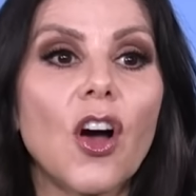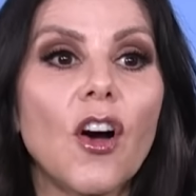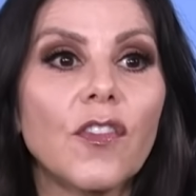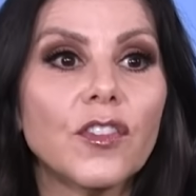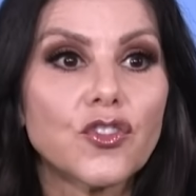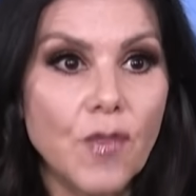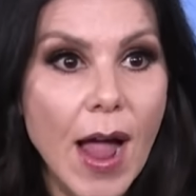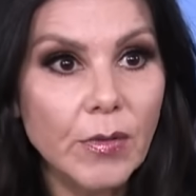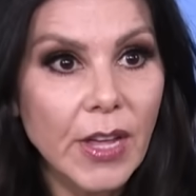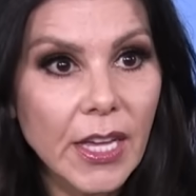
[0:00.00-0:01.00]
of
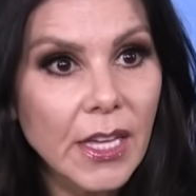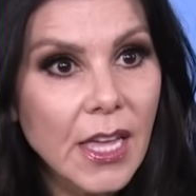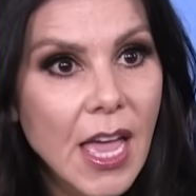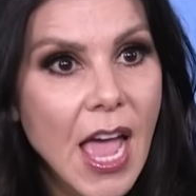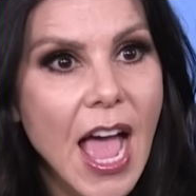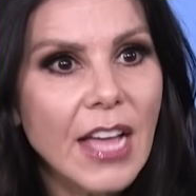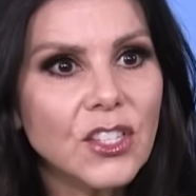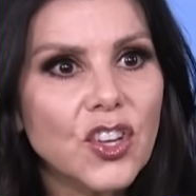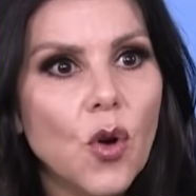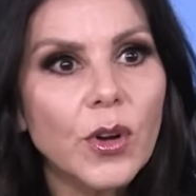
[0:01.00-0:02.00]
drowning,
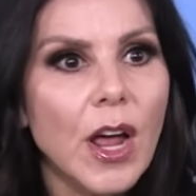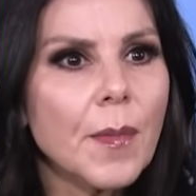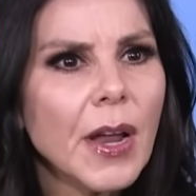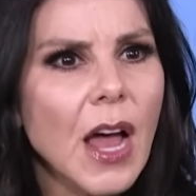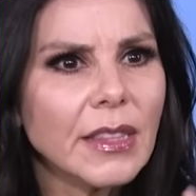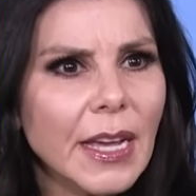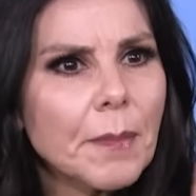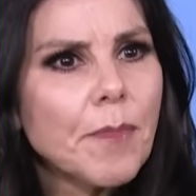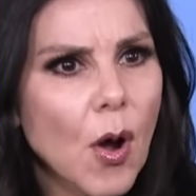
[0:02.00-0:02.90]
and so when I'm like,